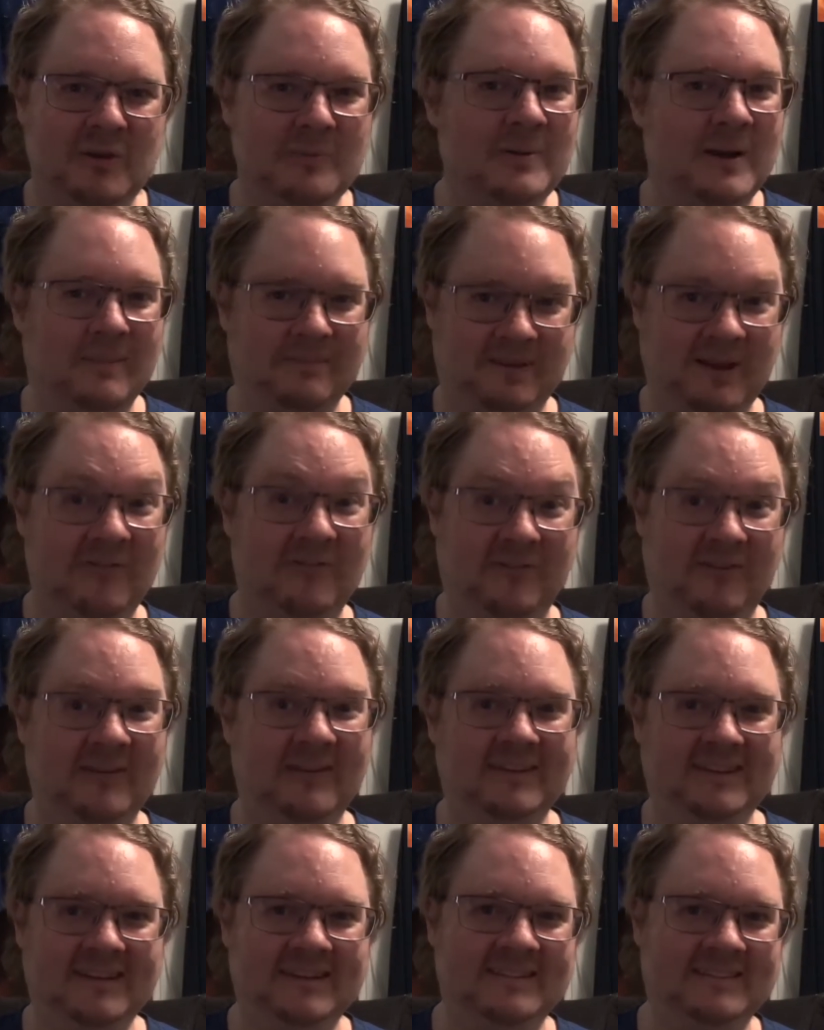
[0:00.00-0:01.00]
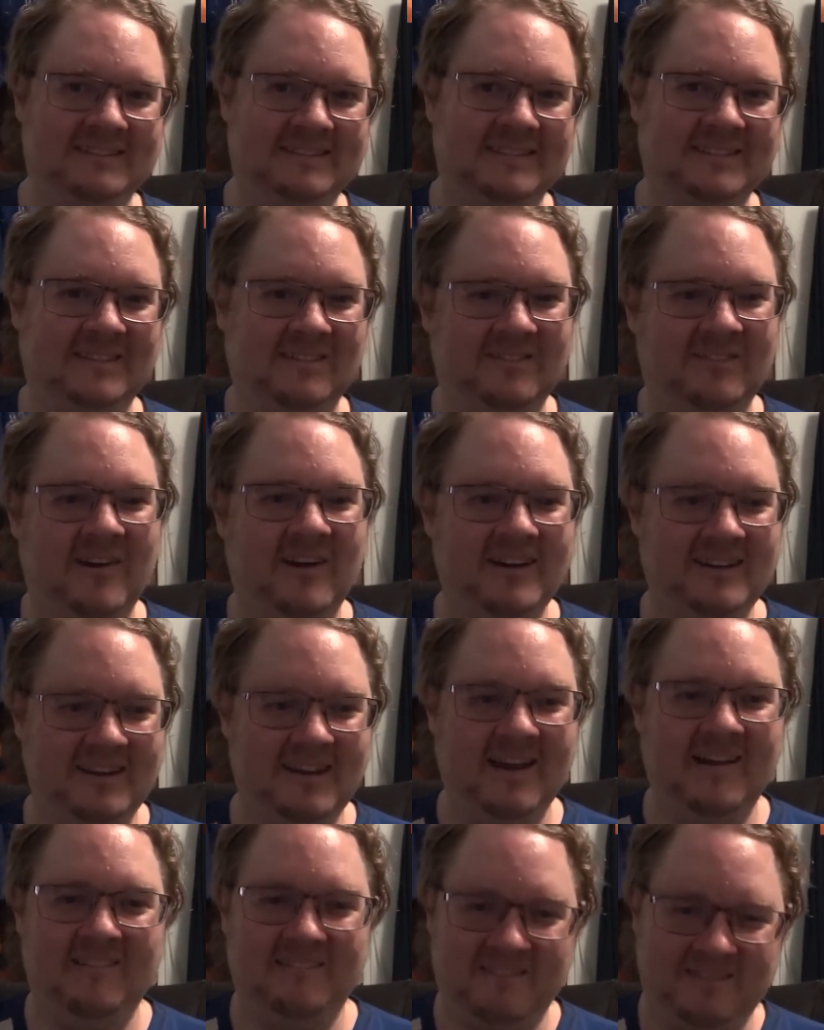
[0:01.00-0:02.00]
but I'm definitely interested to find
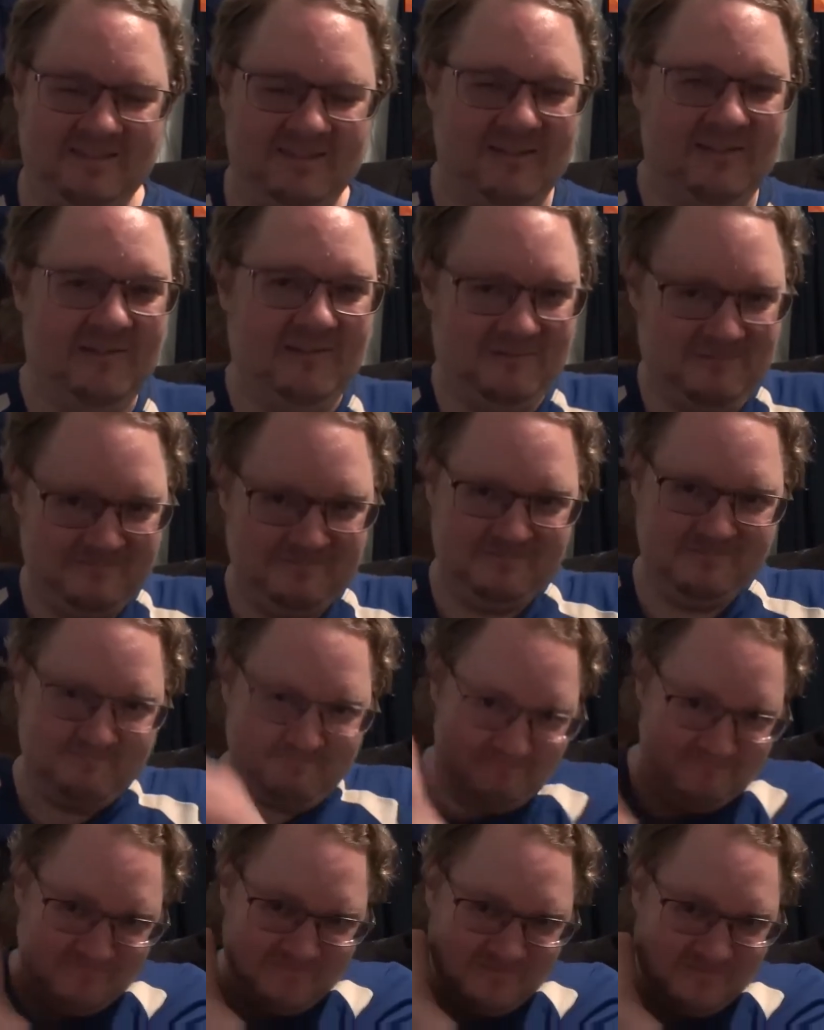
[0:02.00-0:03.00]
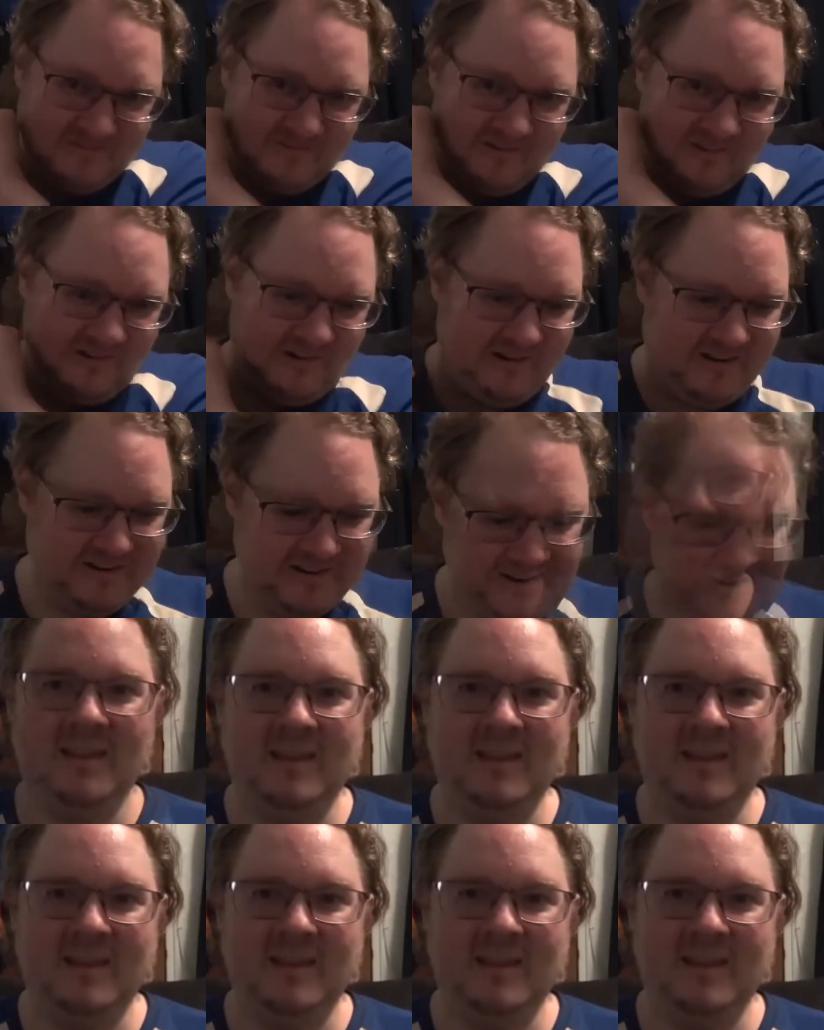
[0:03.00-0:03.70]
out. So, roar!